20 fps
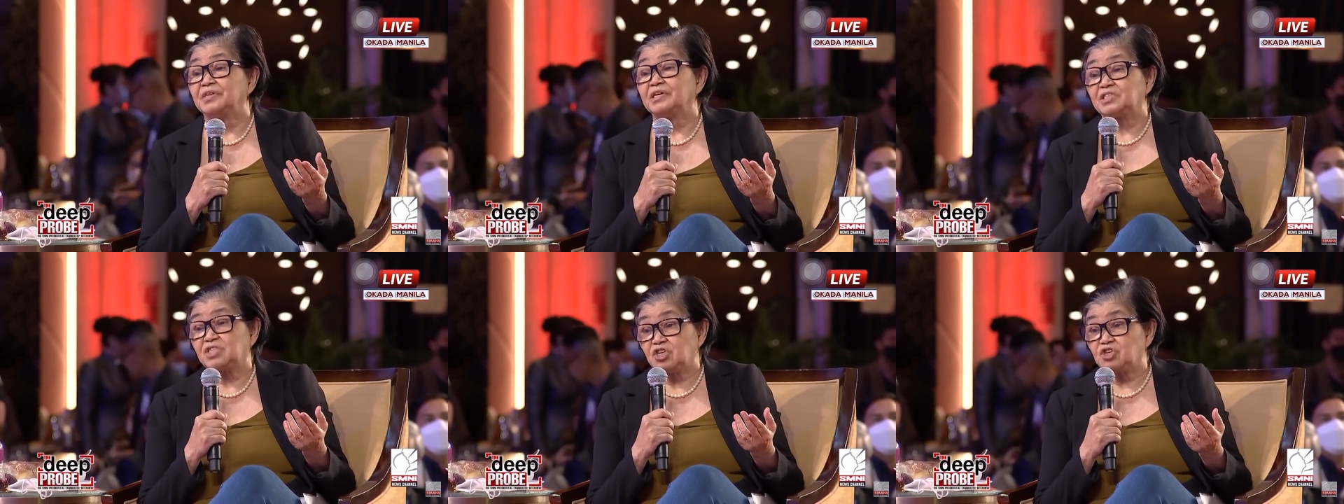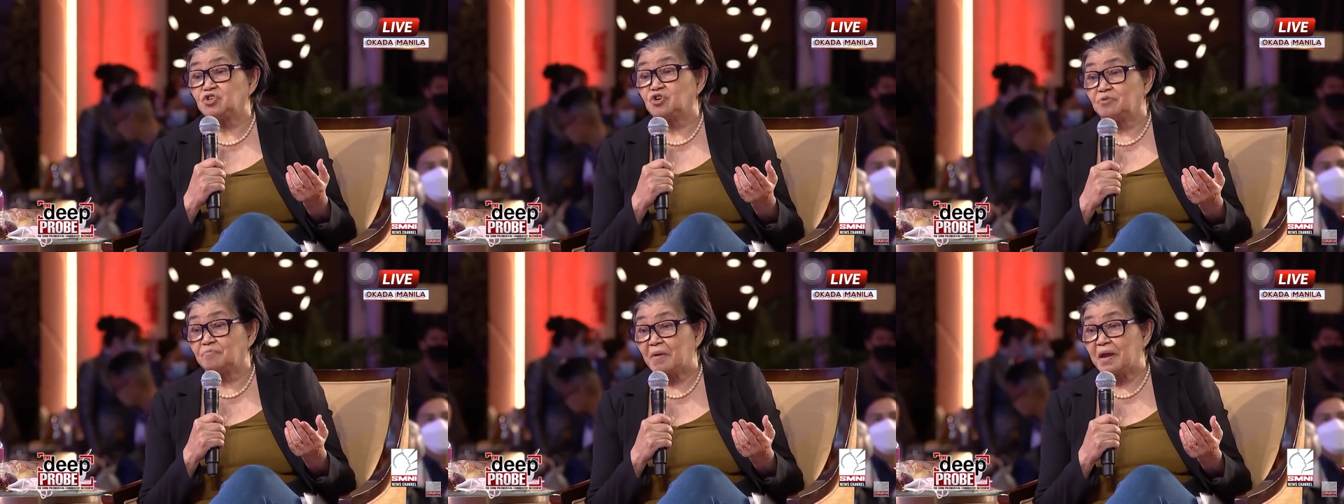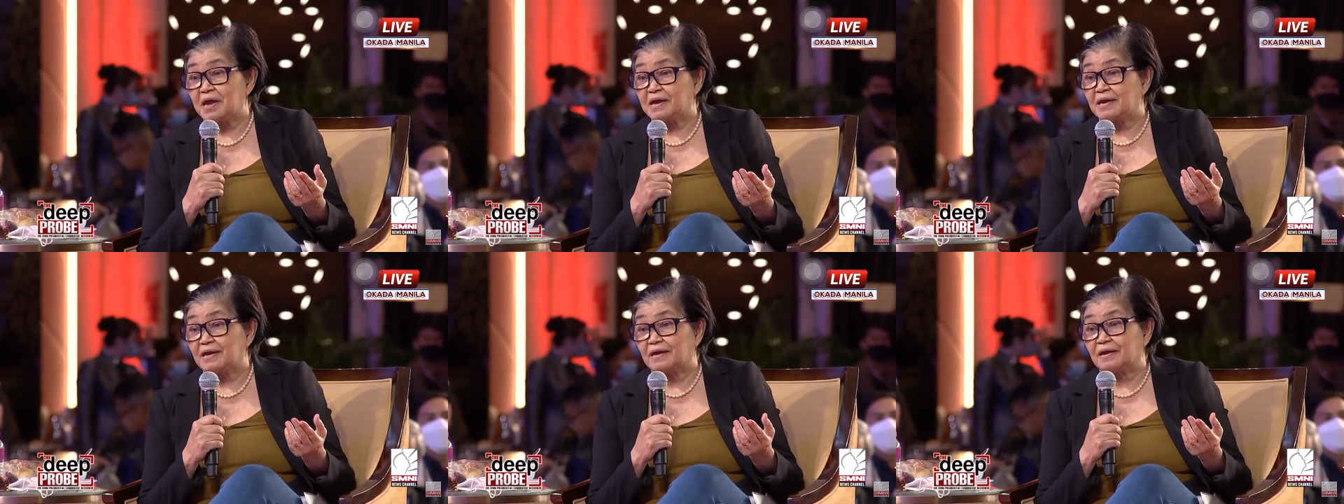decision
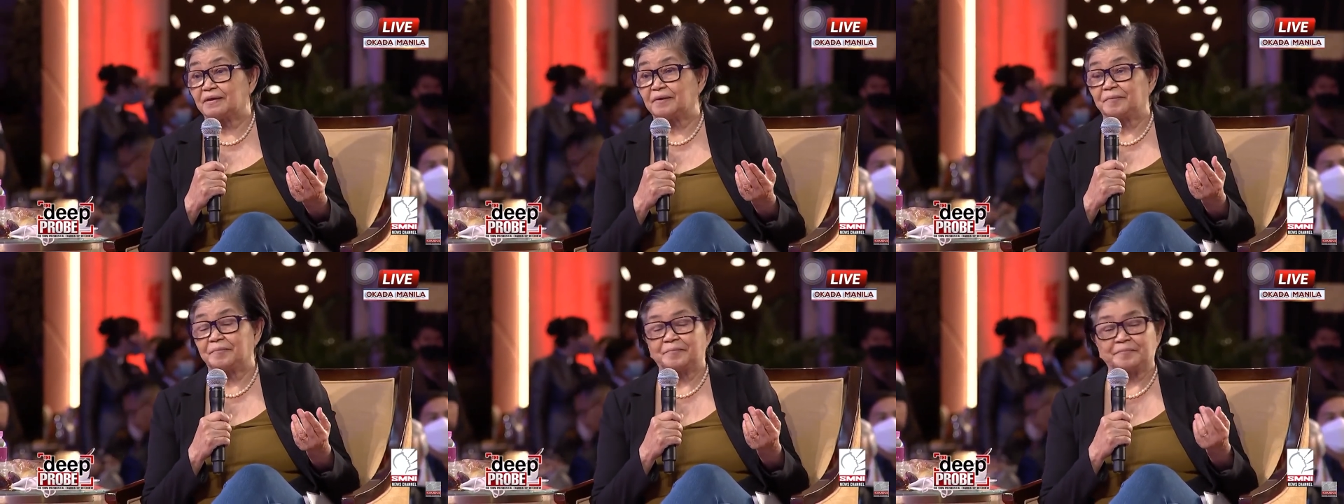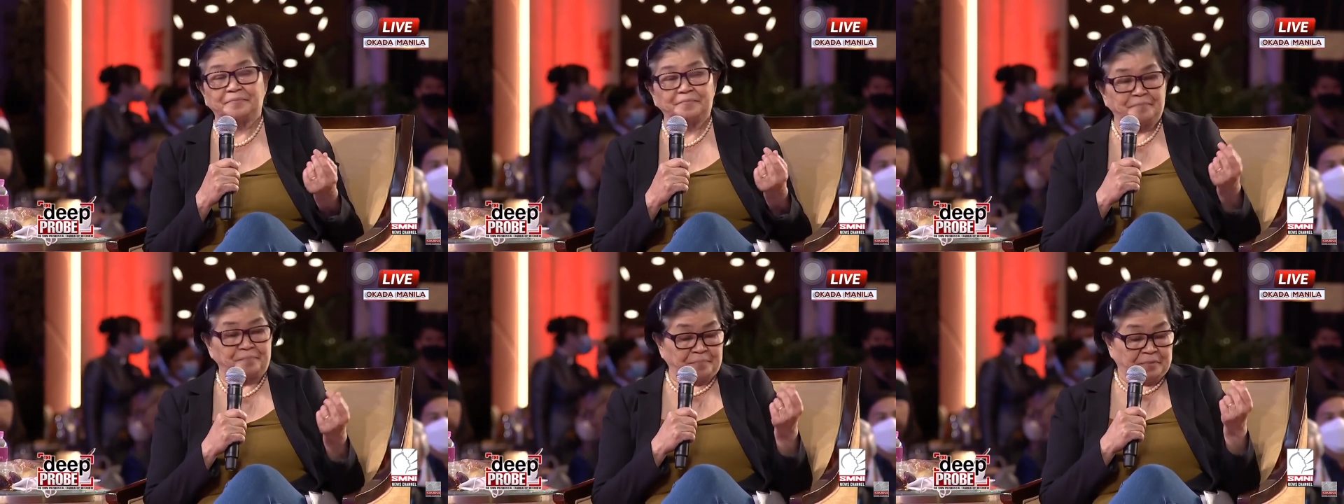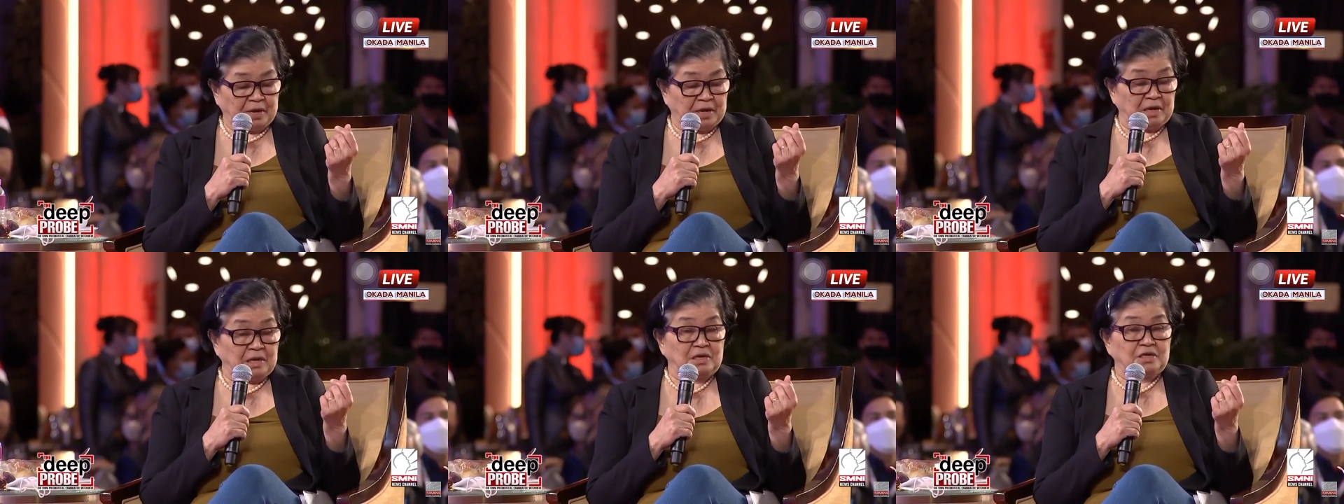making.
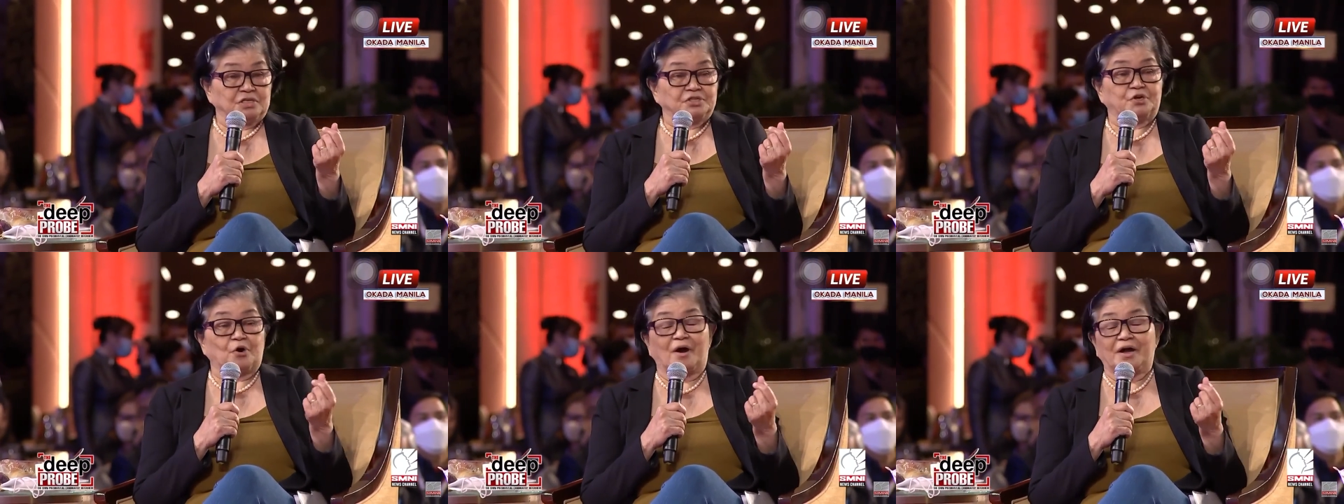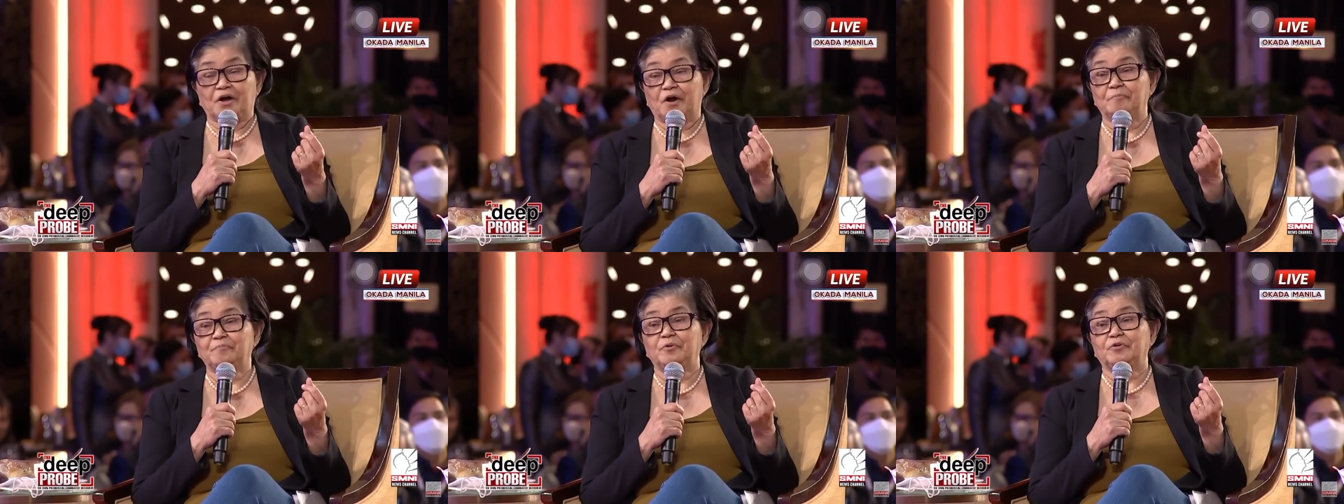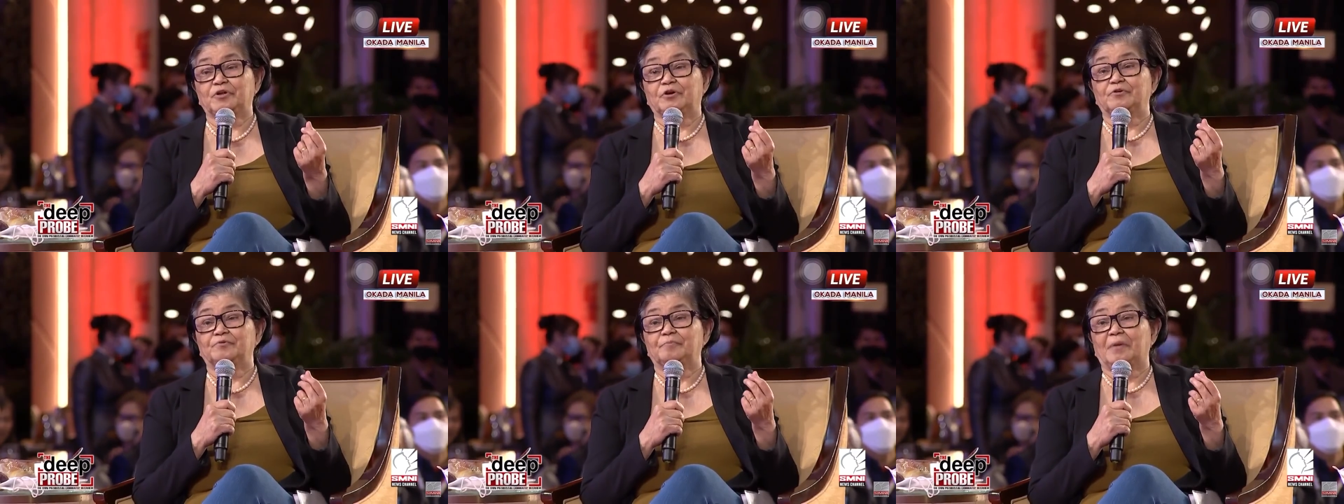So I hope
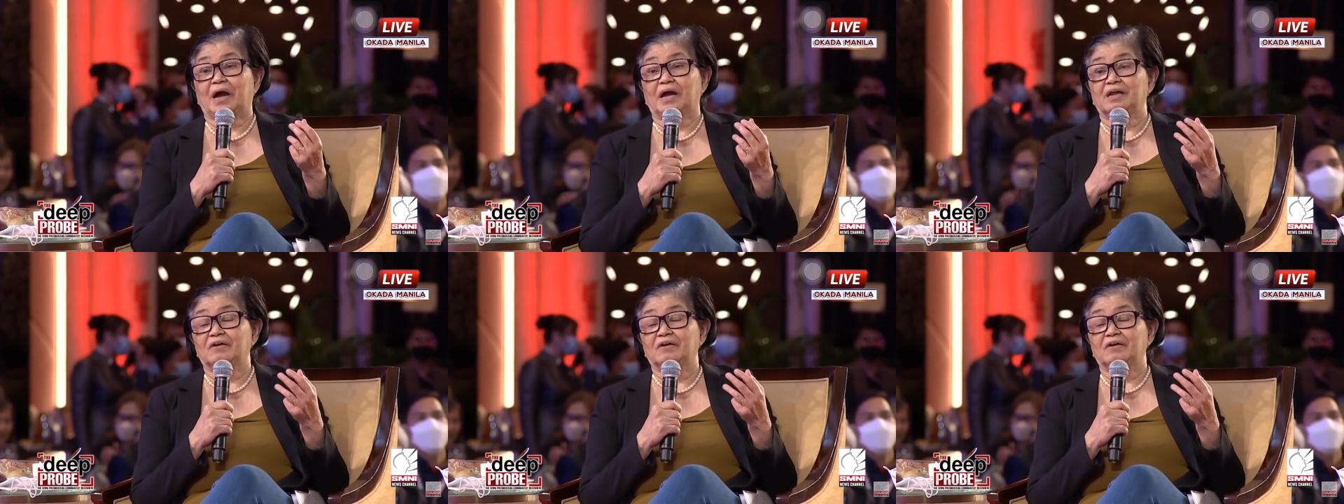you don't